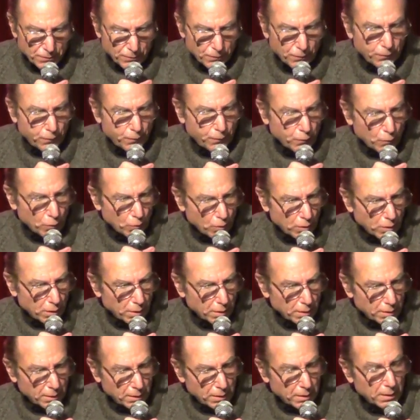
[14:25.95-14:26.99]

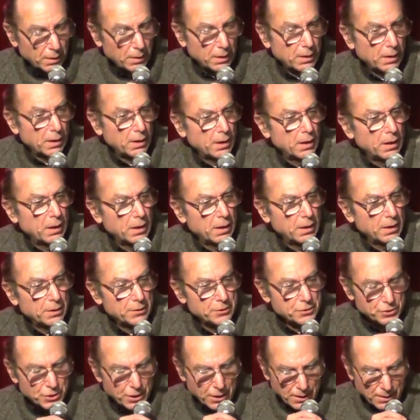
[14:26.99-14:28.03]
for
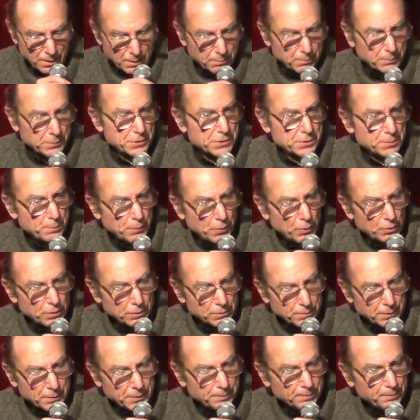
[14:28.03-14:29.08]
James
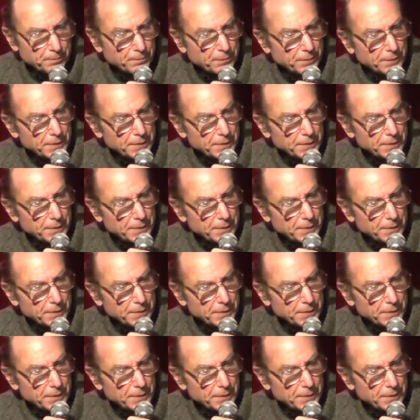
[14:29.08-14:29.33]
Baldwin.